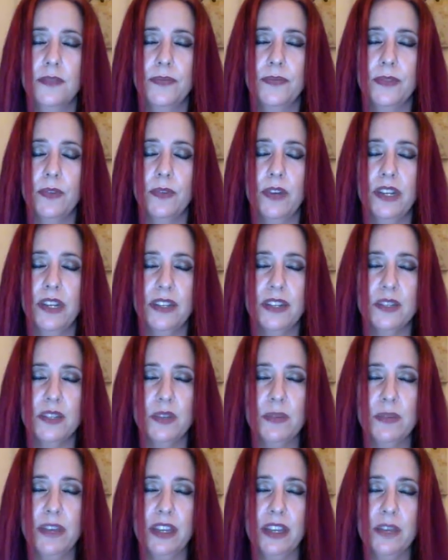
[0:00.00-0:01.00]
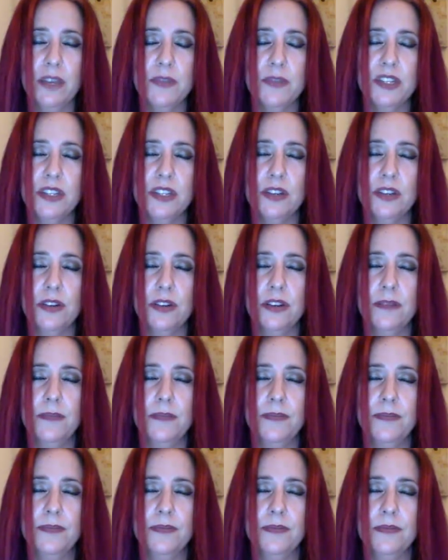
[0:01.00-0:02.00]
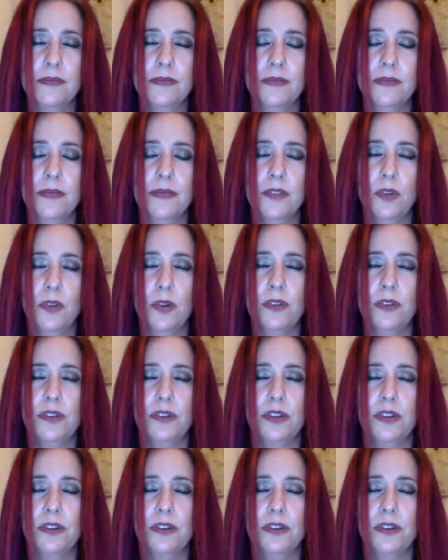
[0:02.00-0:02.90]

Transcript: winding its way back up to Europe, northern